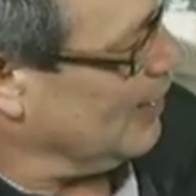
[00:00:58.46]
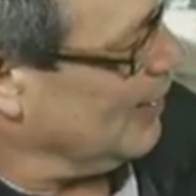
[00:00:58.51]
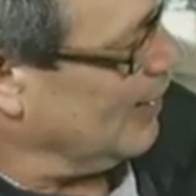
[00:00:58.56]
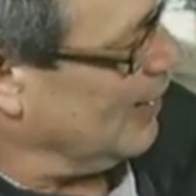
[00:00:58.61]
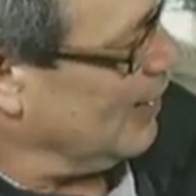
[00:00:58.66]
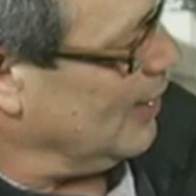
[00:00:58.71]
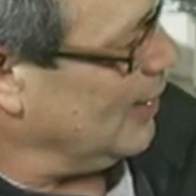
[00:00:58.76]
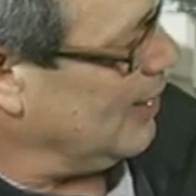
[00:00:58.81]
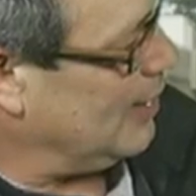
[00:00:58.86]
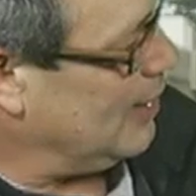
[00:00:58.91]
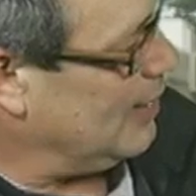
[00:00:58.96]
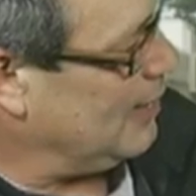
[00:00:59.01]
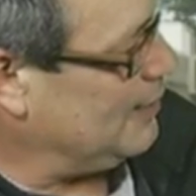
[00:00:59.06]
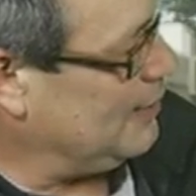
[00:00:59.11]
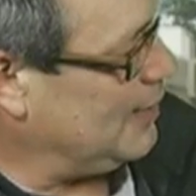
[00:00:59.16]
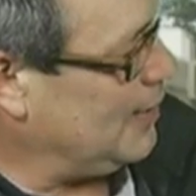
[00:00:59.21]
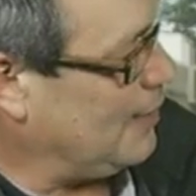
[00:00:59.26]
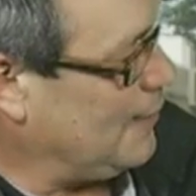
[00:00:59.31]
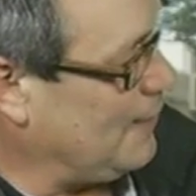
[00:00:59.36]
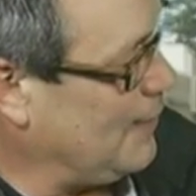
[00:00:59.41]

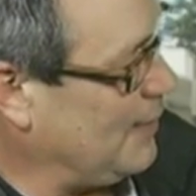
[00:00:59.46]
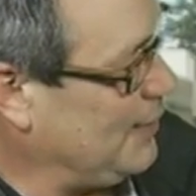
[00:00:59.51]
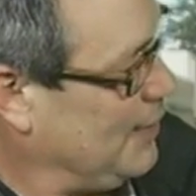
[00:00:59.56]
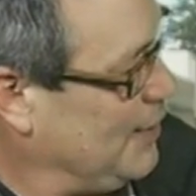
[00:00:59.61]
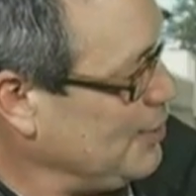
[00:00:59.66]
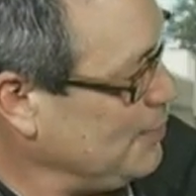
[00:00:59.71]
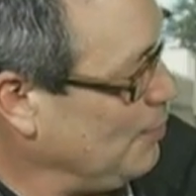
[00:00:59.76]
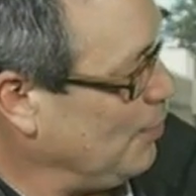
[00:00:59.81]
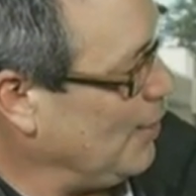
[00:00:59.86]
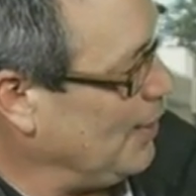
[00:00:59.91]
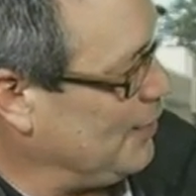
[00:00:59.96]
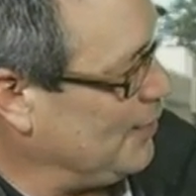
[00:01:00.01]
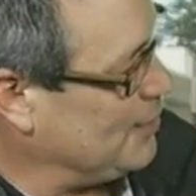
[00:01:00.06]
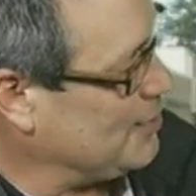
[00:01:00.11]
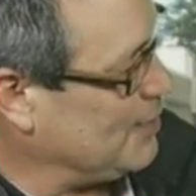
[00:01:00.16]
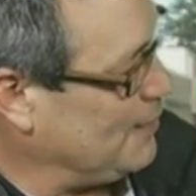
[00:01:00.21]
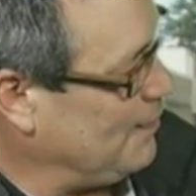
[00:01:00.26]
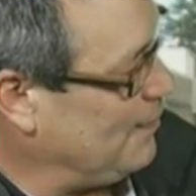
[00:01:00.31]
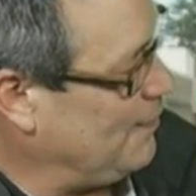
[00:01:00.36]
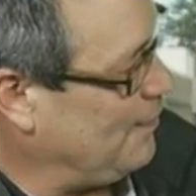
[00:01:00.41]
Now, at this point, there's
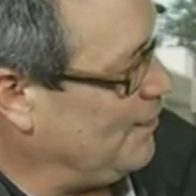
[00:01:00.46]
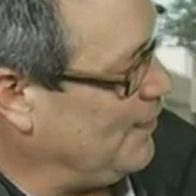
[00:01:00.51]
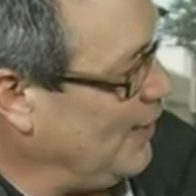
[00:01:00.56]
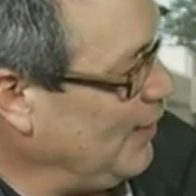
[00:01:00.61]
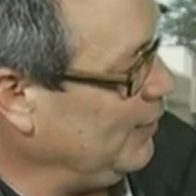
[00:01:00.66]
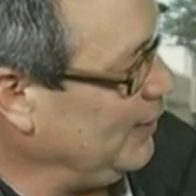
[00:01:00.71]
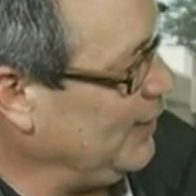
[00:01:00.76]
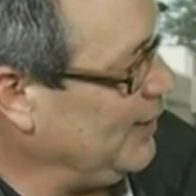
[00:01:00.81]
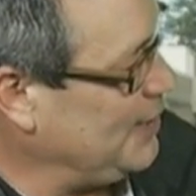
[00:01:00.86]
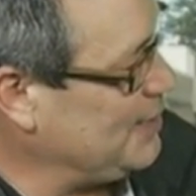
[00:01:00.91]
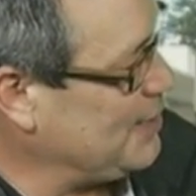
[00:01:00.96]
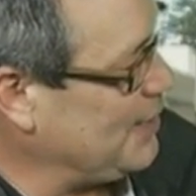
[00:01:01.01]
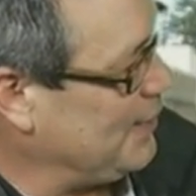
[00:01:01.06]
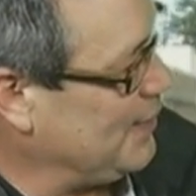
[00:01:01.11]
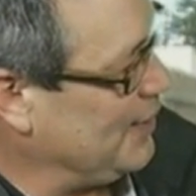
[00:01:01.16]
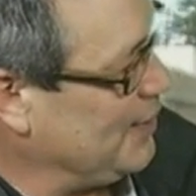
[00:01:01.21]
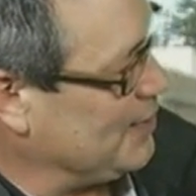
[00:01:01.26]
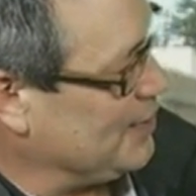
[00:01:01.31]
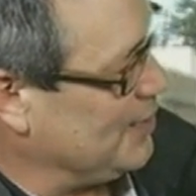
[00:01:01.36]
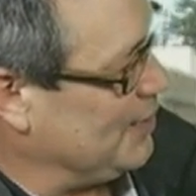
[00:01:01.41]
some fairly easy
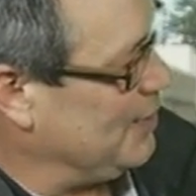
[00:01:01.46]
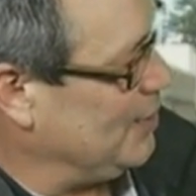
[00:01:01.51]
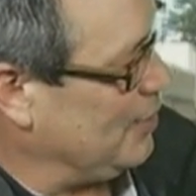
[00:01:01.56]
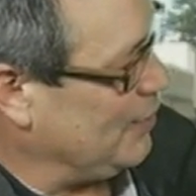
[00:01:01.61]
things to do.